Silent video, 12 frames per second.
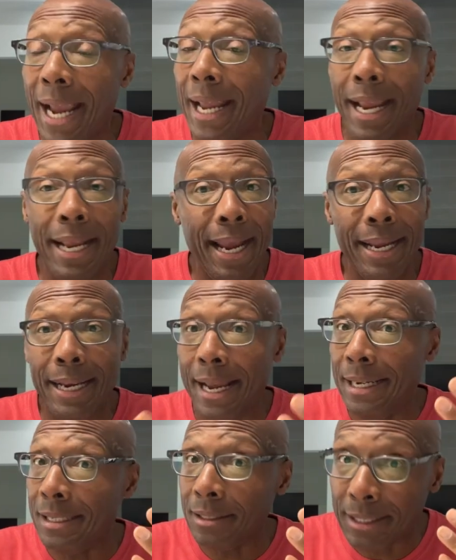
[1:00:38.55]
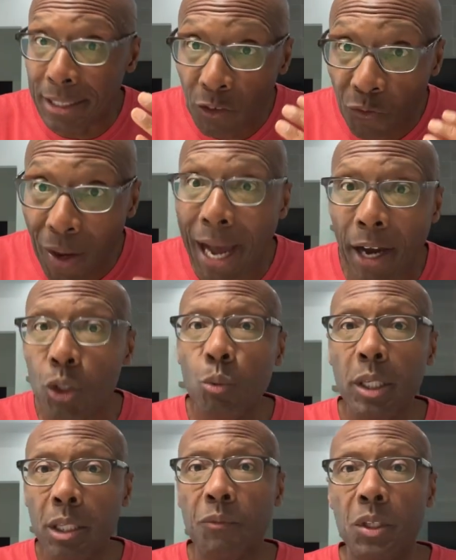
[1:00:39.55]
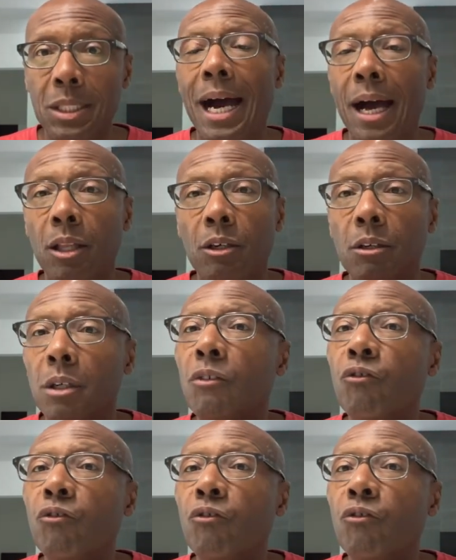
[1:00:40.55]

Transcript: And the devaluing of the dollar,